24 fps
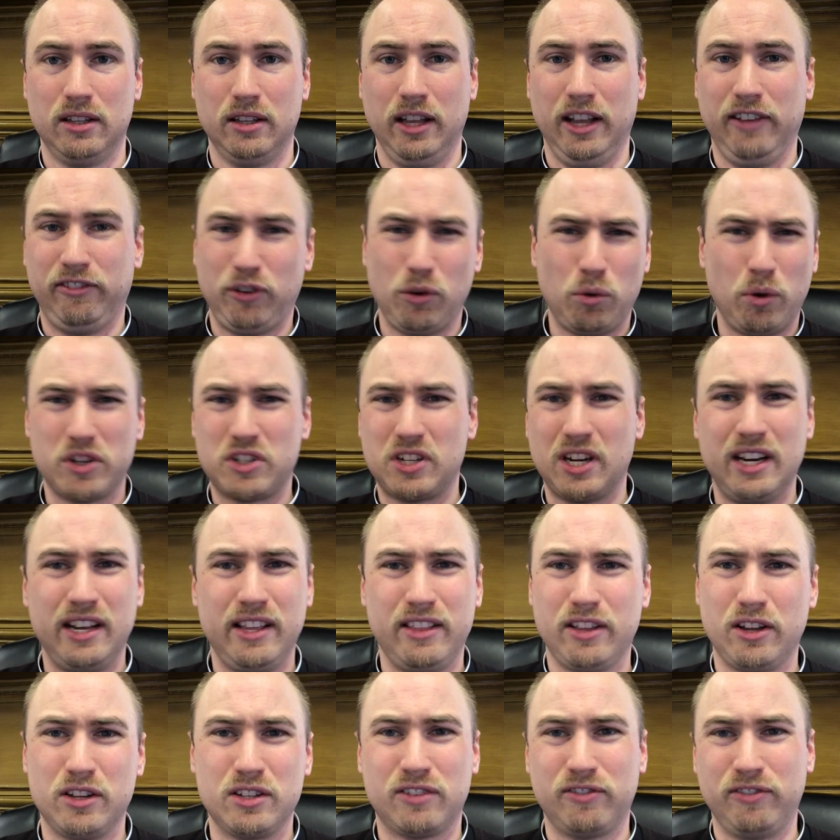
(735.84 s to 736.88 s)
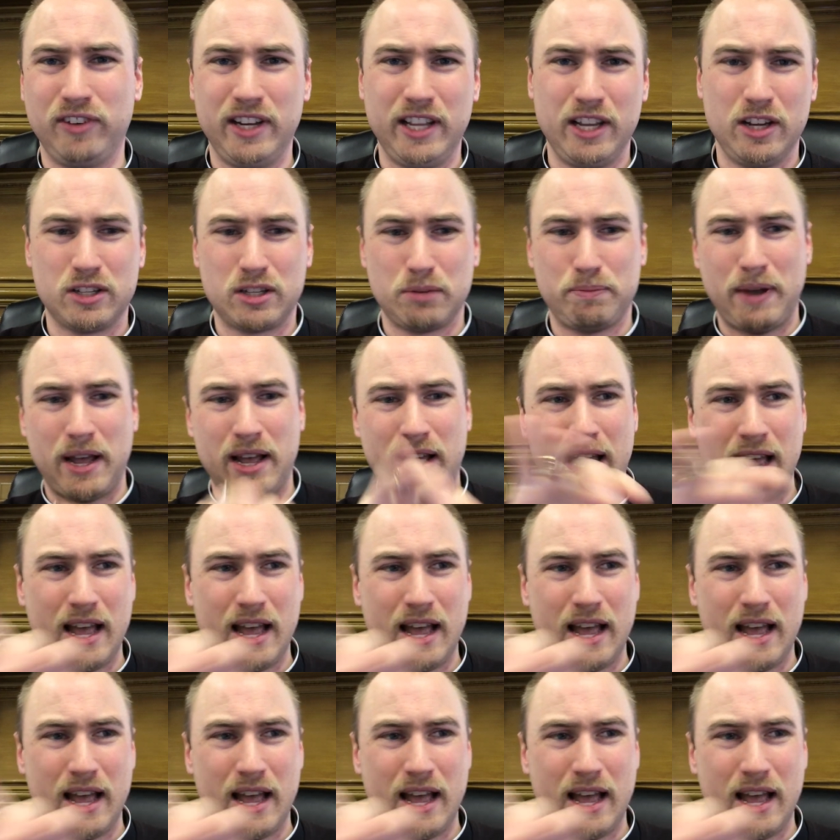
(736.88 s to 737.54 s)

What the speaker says: If you watch any of those videos about